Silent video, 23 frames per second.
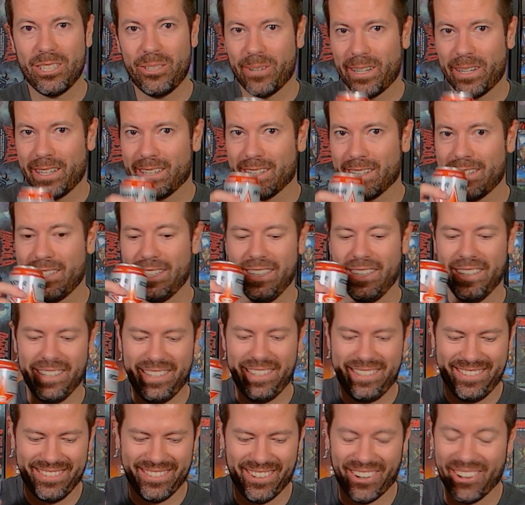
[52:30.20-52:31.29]
drink. I need
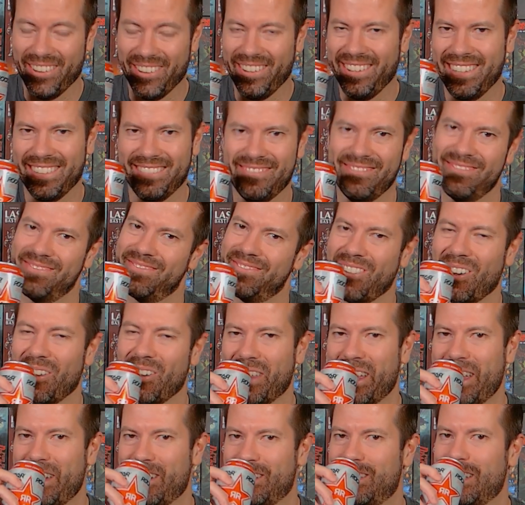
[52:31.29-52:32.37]
all
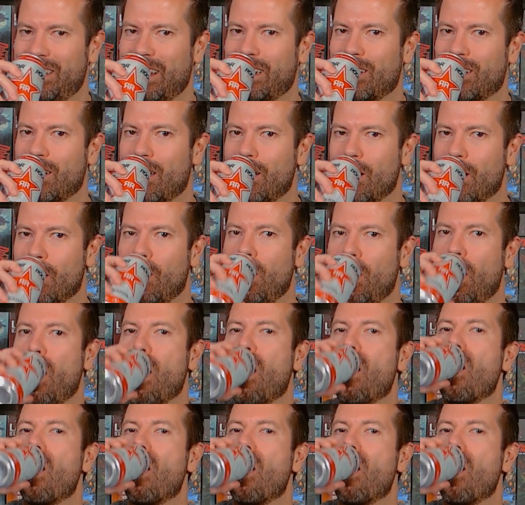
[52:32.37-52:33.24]
the energy I can get here.